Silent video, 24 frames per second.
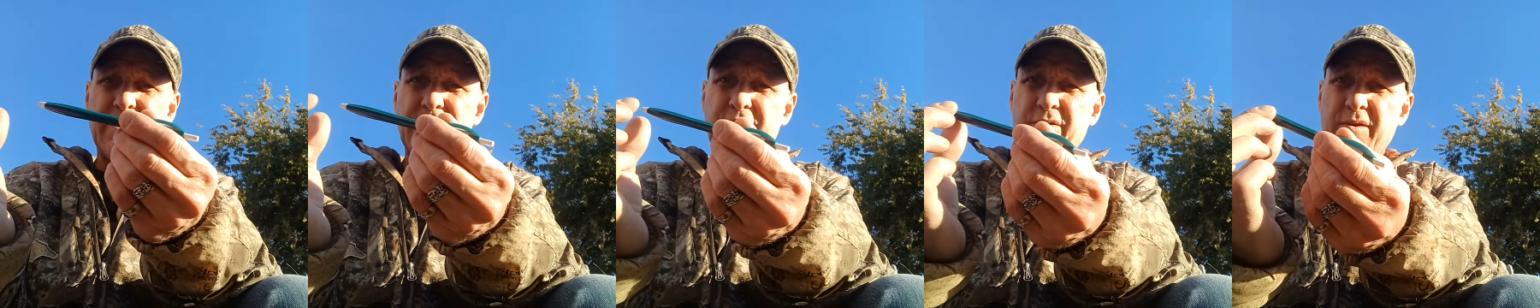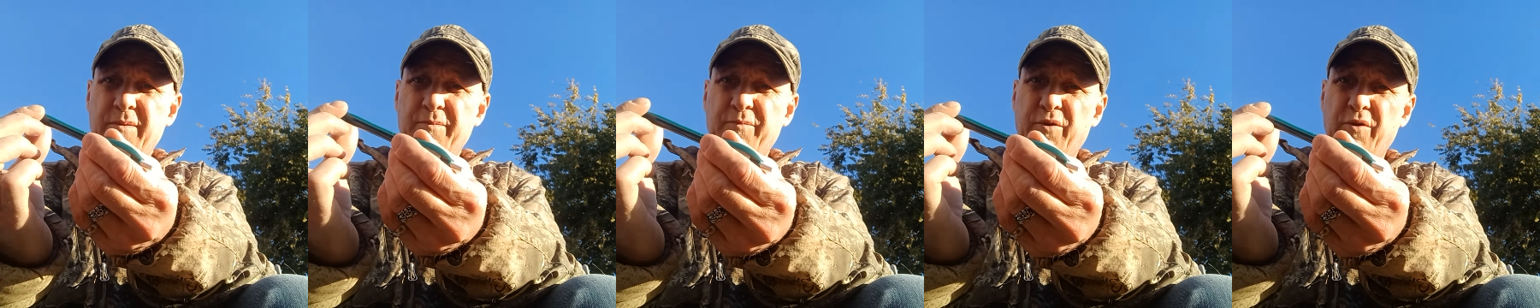
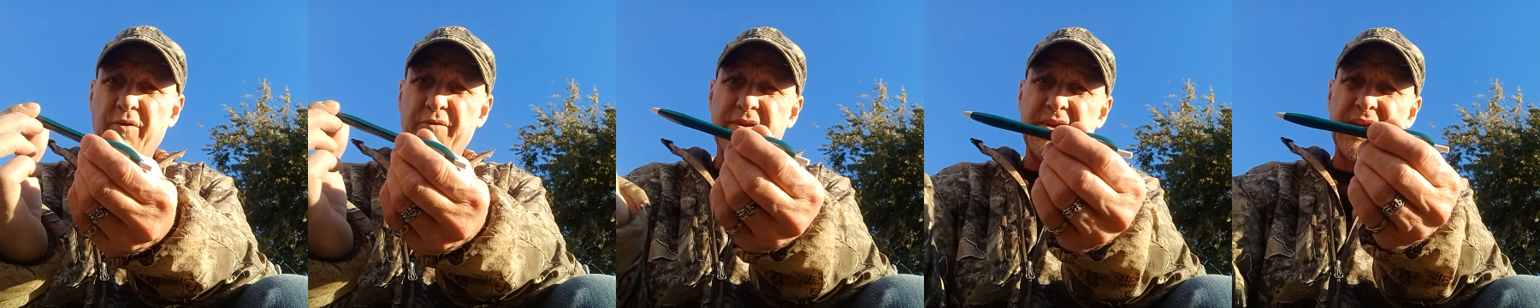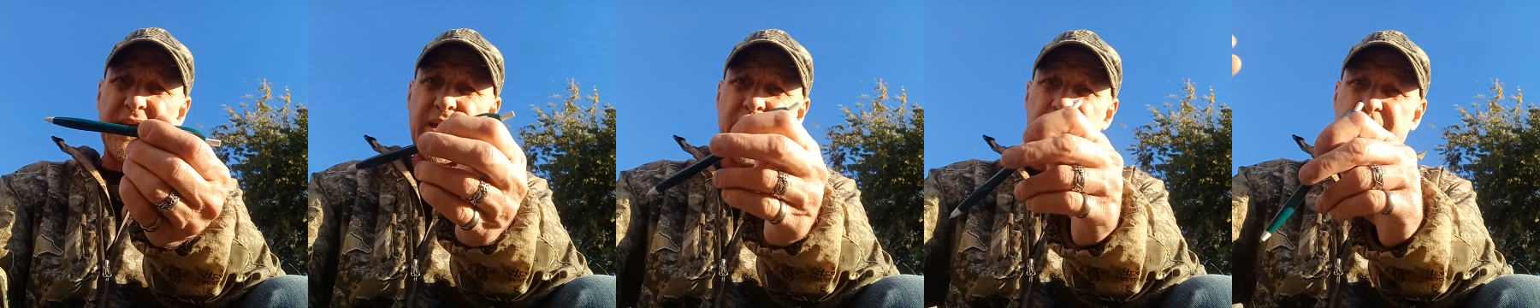can pull the
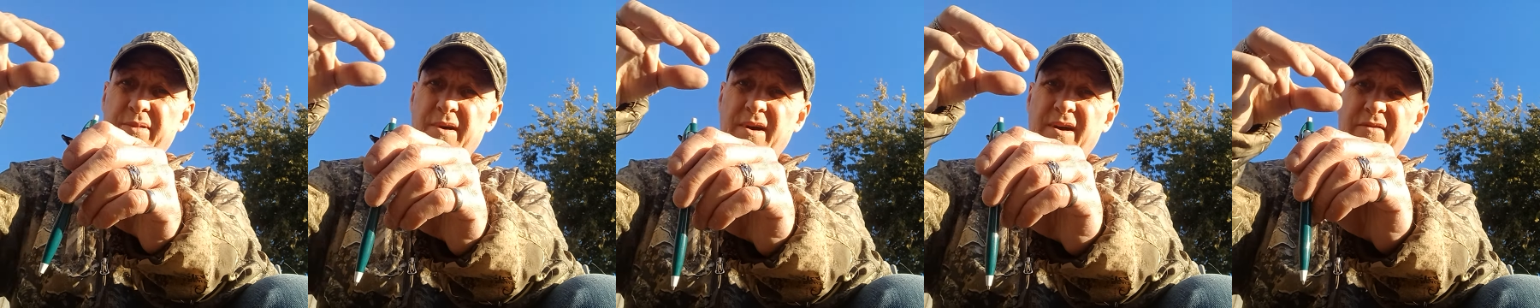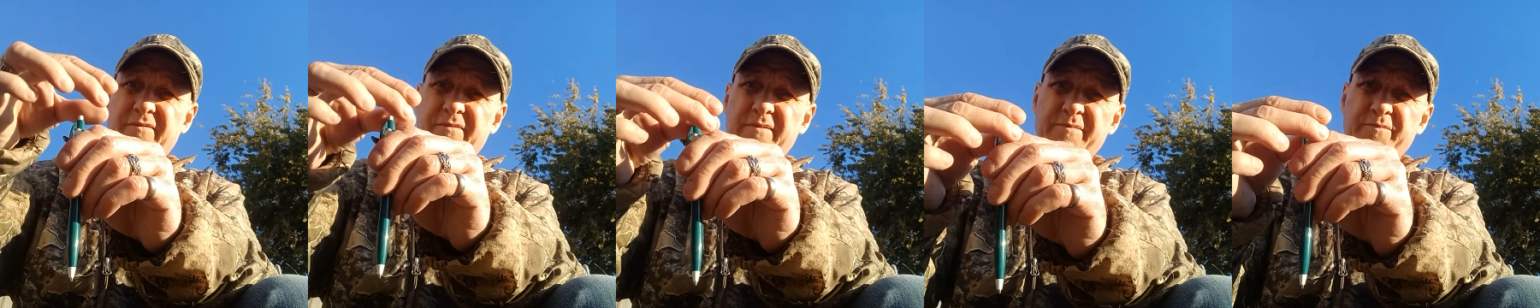cap
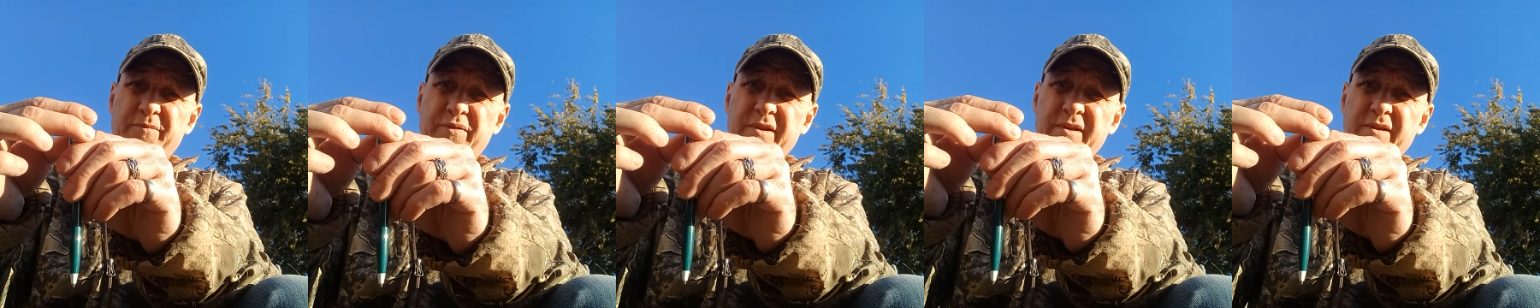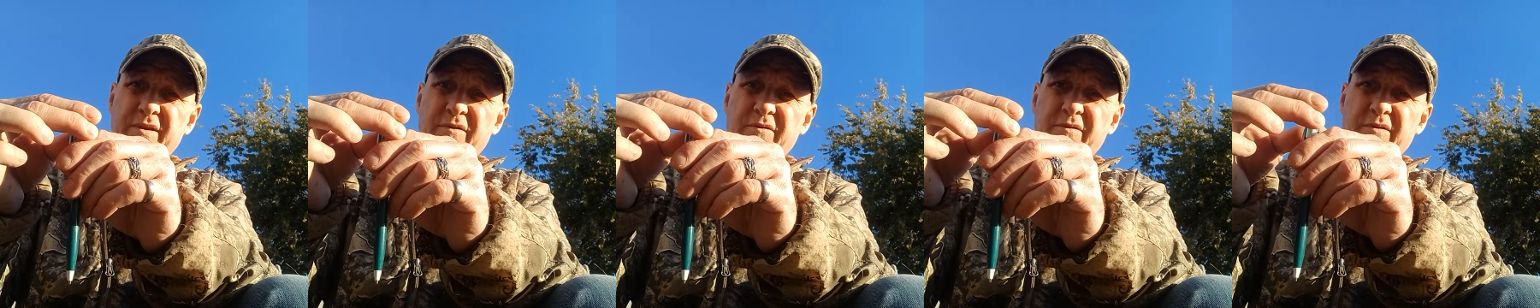off and put
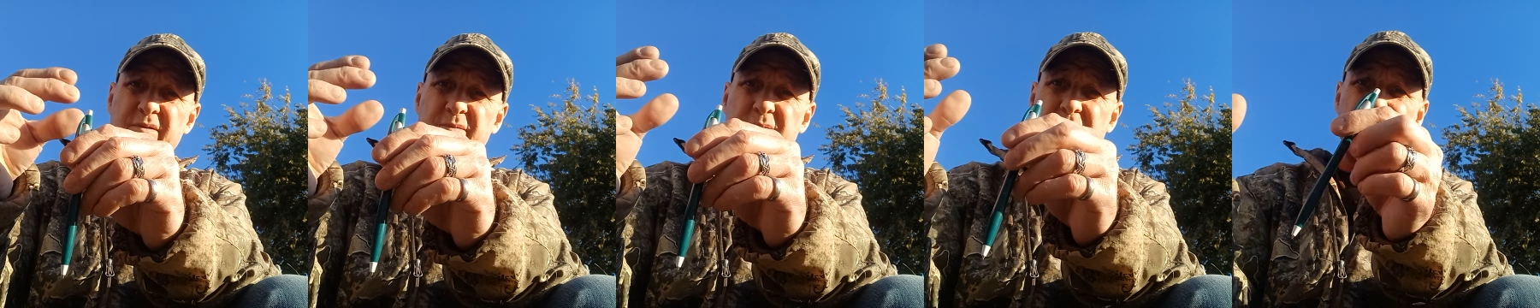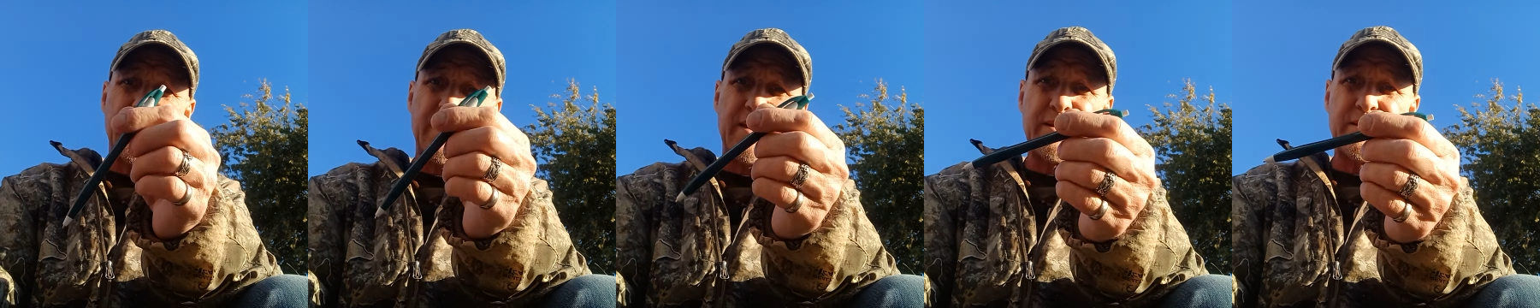it over the
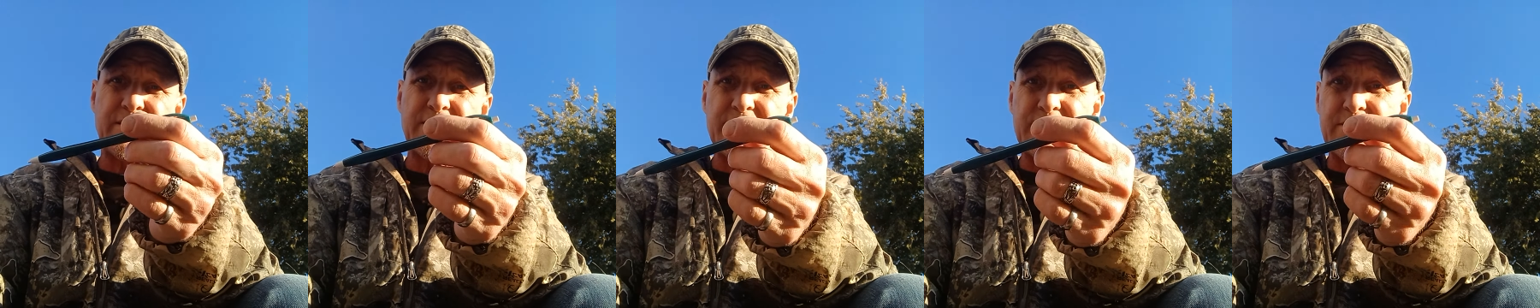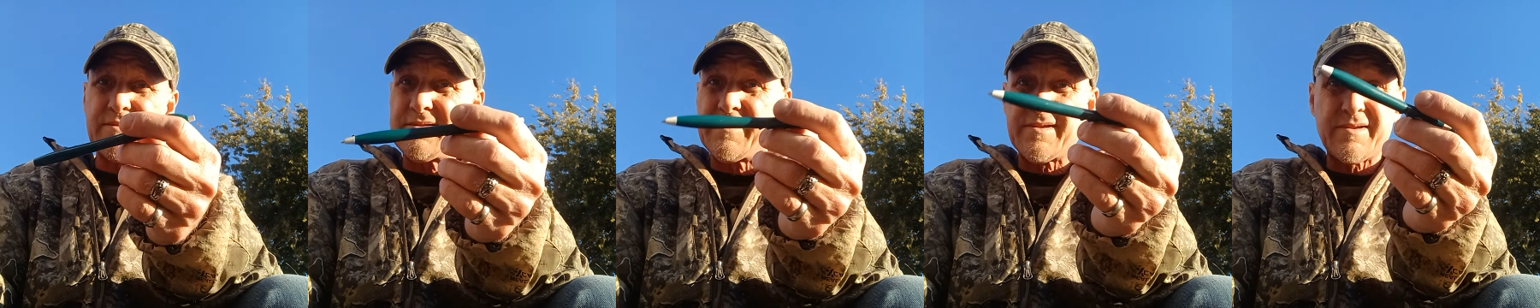back.
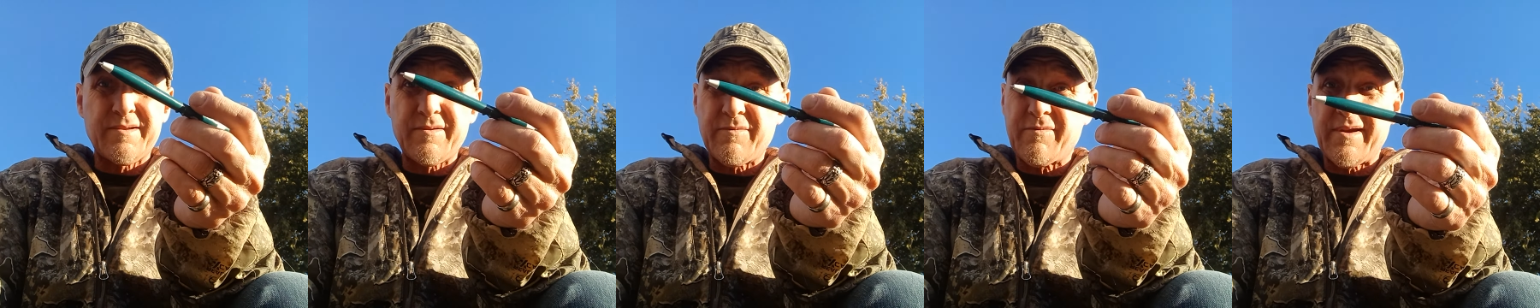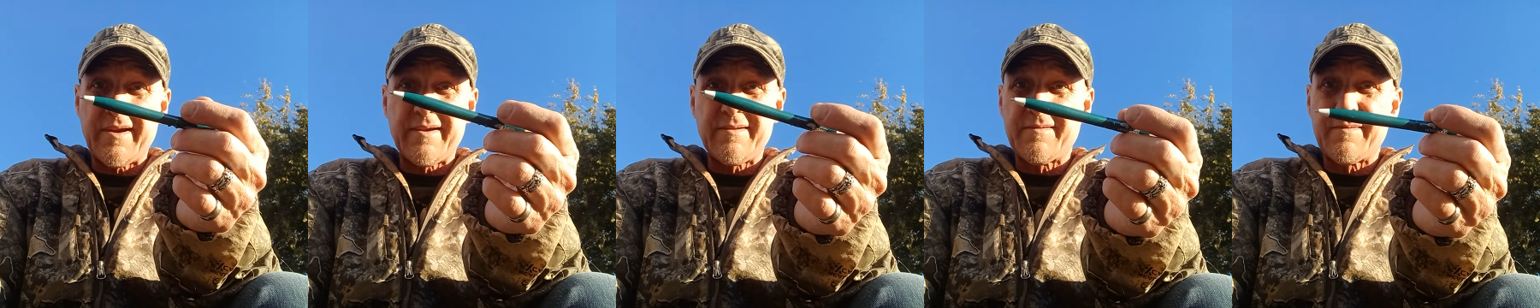Just a
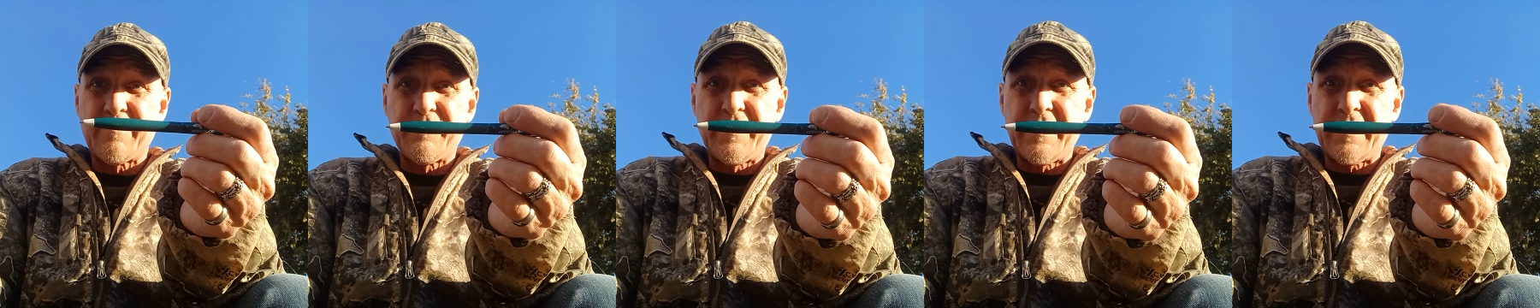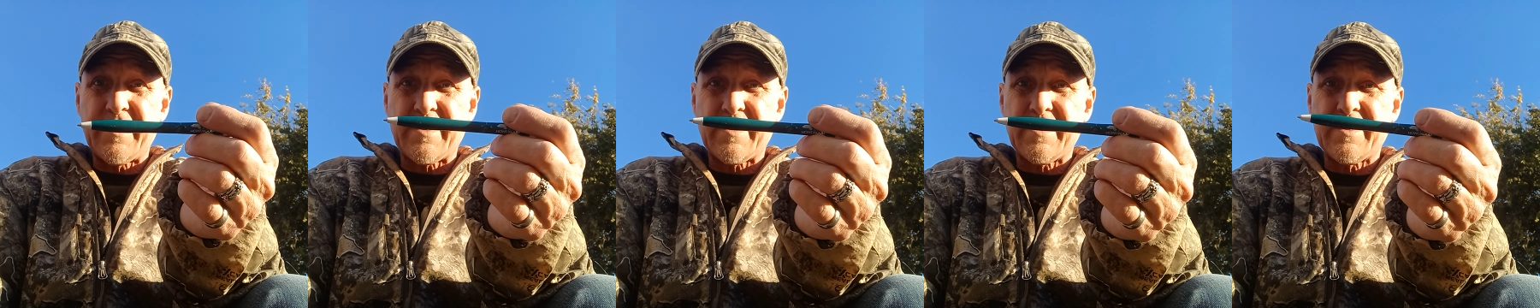regular
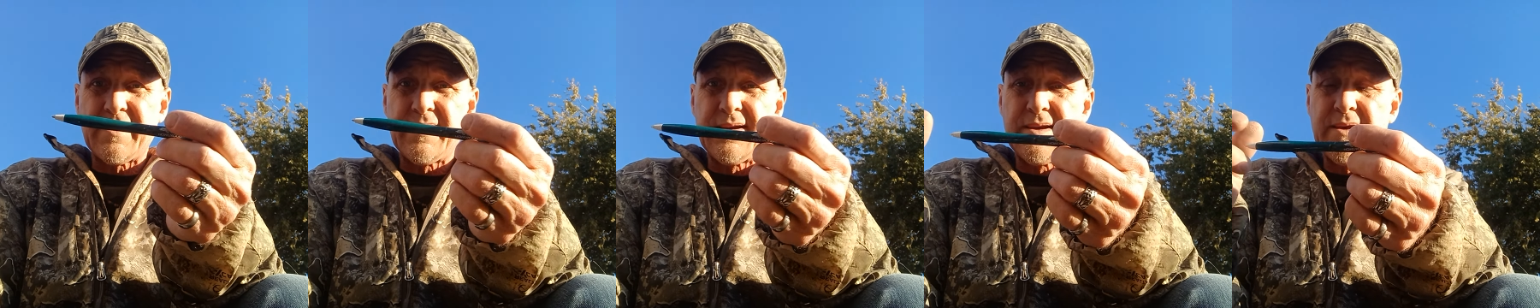Bic.